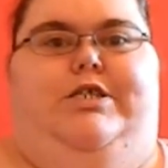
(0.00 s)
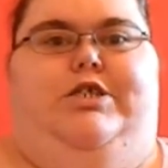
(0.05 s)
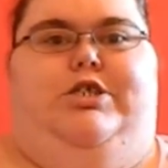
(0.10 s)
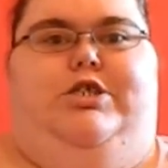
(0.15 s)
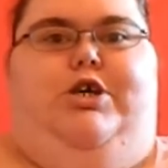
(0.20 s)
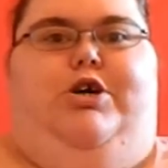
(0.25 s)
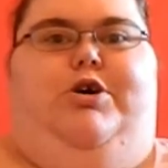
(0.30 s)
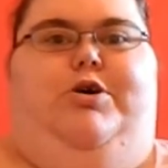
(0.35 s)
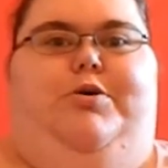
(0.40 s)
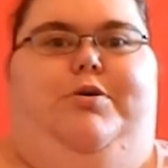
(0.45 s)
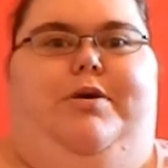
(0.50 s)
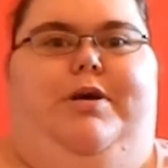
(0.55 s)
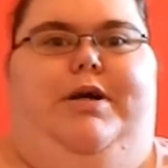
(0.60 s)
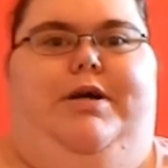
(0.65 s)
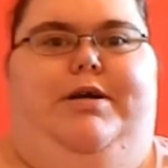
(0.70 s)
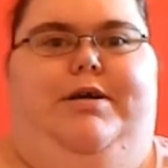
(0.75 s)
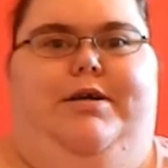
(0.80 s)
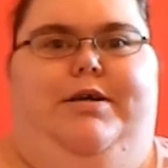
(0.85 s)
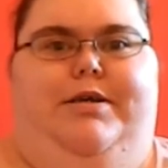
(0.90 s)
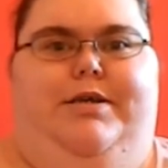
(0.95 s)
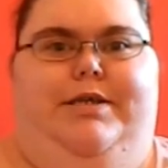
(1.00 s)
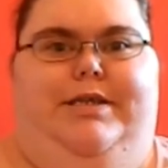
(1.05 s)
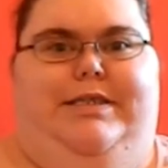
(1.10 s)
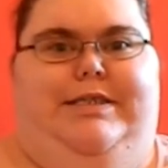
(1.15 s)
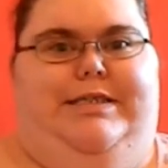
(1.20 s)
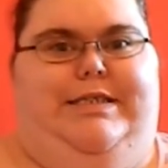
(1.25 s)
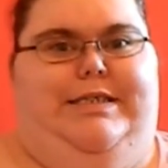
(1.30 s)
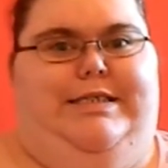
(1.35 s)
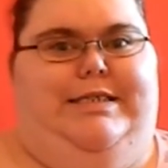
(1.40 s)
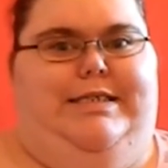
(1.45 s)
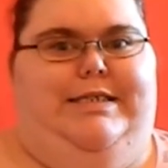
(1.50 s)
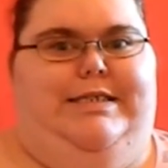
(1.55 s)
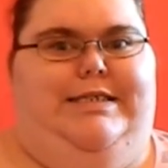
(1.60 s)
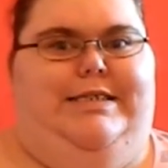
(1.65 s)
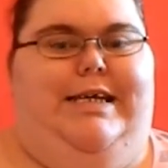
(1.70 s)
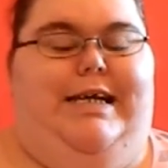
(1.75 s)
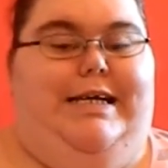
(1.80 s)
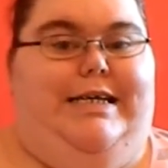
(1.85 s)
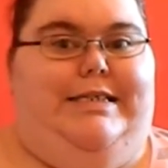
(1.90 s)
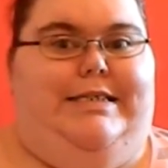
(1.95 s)
so this
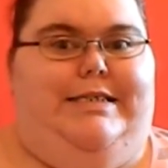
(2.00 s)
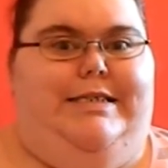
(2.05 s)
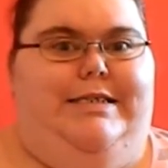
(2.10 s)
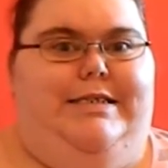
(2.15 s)
is it.